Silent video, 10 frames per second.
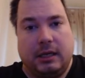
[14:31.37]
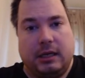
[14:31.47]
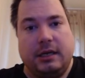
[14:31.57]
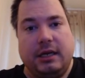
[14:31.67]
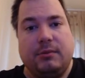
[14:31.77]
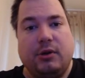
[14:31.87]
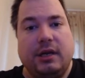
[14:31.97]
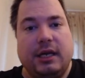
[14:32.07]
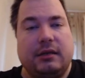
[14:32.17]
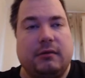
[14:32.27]
an email
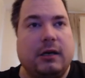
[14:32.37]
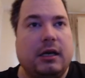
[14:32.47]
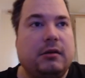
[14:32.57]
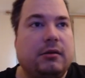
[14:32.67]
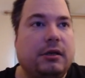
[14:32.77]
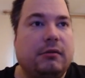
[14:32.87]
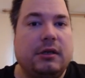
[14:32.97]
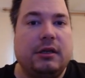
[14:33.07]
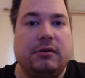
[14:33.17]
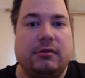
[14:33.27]
list, right, or you want
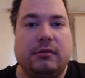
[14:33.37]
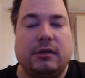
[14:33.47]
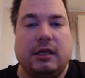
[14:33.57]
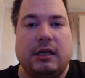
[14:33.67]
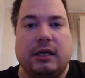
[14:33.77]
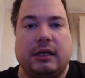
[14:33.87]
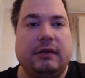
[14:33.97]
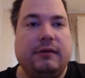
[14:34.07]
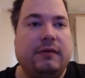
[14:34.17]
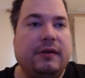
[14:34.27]
to do a
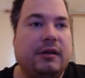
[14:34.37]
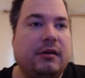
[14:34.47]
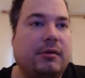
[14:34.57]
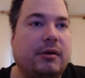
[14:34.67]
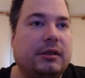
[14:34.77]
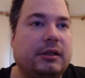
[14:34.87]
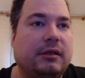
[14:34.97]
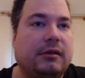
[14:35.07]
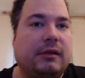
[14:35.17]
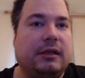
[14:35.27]
review video about it,
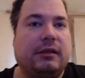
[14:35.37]
so right,